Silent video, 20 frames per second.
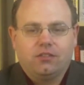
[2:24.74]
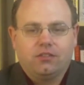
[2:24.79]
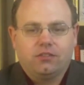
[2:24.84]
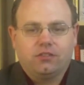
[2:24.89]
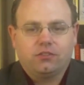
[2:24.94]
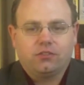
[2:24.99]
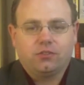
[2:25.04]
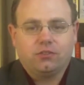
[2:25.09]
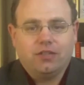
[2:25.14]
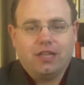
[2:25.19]

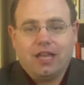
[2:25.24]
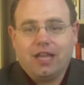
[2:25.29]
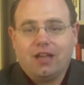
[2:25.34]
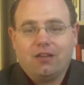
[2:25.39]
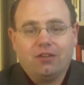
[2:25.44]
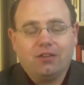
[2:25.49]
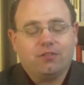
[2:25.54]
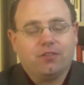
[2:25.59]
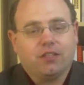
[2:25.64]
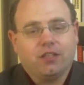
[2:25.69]
So
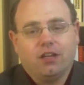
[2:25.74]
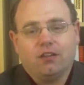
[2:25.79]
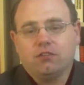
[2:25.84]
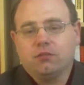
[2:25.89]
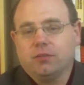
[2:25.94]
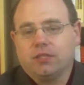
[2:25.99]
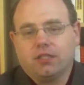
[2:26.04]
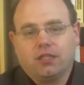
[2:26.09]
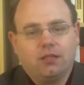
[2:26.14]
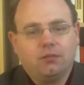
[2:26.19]
now, if the
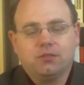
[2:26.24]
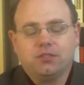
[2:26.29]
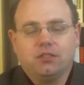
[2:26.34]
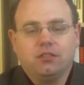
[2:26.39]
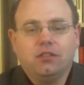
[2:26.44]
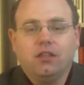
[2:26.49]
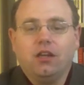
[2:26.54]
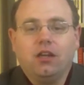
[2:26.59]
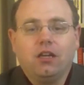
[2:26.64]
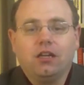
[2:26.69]
government comes
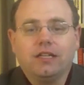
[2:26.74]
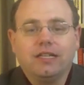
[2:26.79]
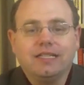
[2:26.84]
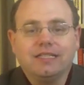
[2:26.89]
along